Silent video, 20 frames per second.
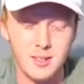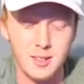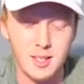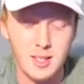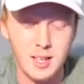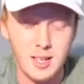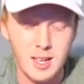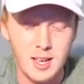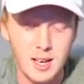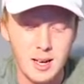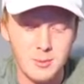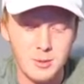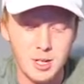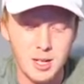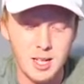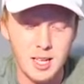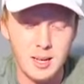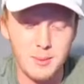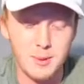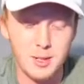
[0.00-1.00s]
I'm
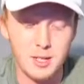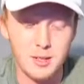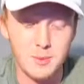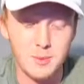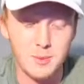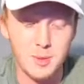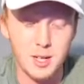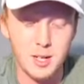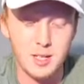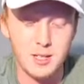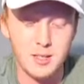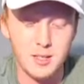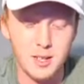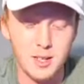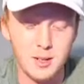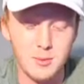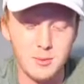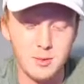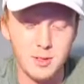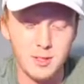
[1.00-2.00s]
trying to keep it as
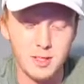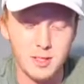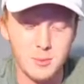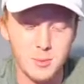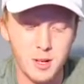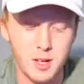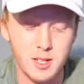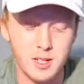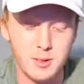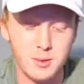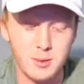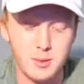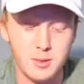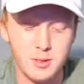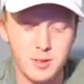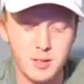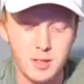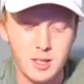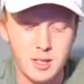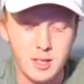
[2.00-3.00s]
real as
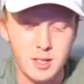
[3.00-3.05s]
possible.